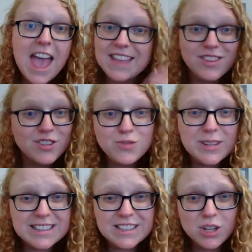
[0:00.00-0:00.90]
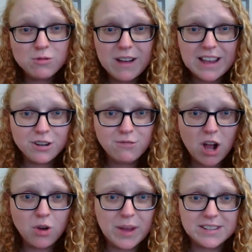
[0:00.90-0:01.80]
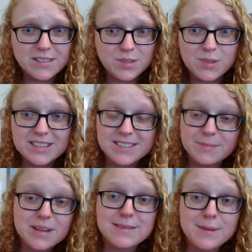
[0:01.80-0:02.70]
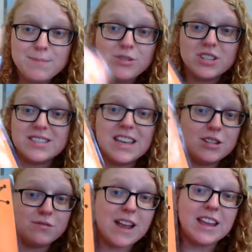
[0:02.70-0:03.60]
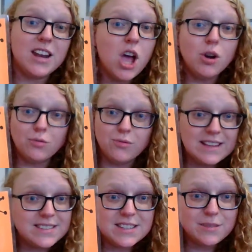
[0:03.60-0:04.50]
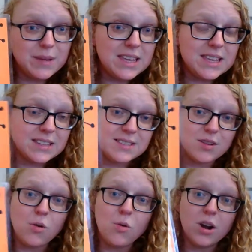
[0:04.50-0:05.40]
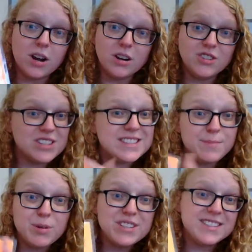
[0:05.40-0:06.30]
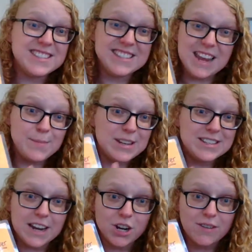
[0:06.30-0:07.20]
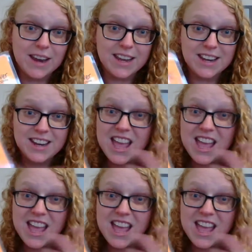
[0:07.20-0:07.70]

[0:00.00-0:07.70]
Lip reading: And there's really no right or wrong way to do this. Sometimes people just like to write rest in peace or just the person's name and decorate it.